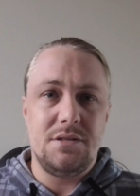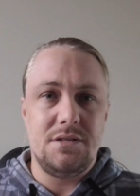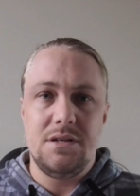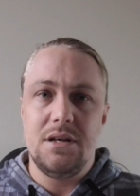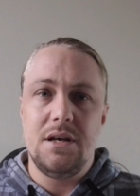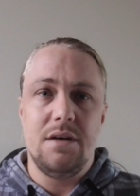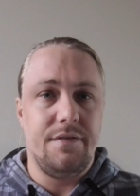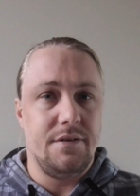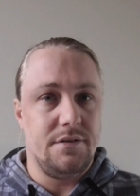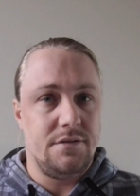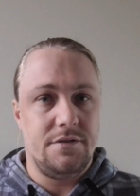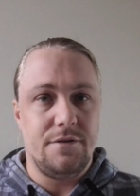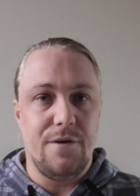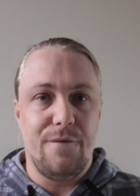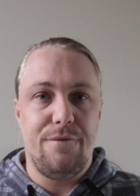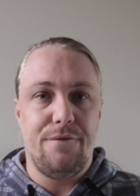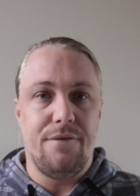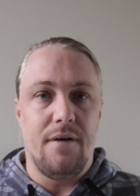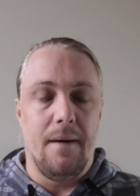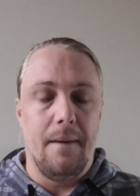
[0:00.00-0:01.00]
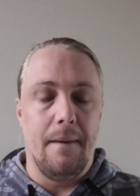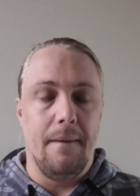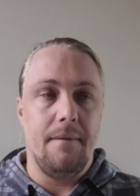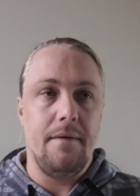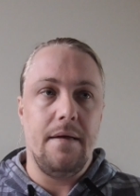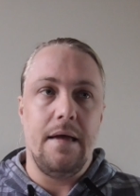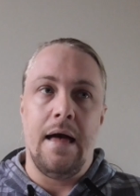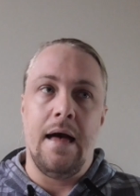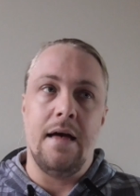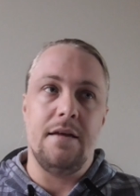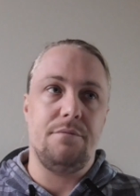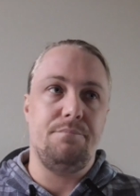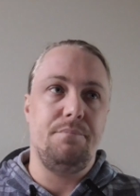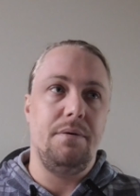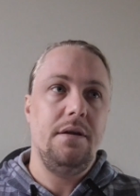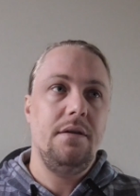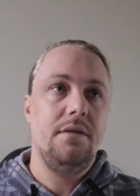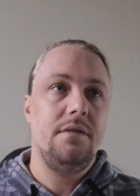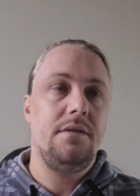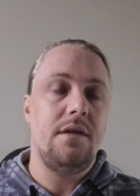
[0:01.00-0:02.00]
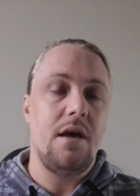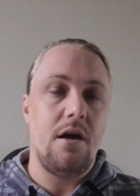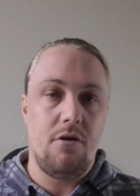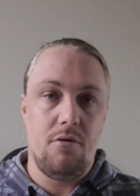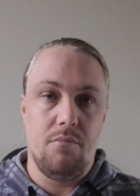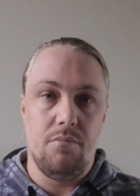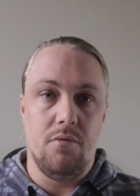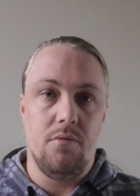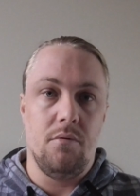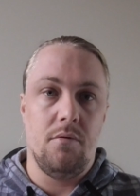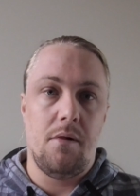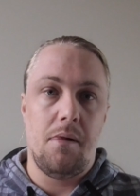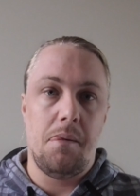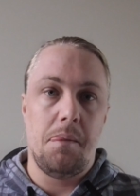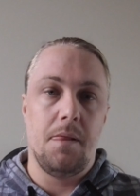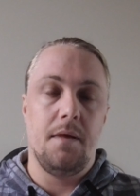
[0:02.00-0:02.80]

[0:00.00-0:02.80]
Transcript: service so far has been terrible.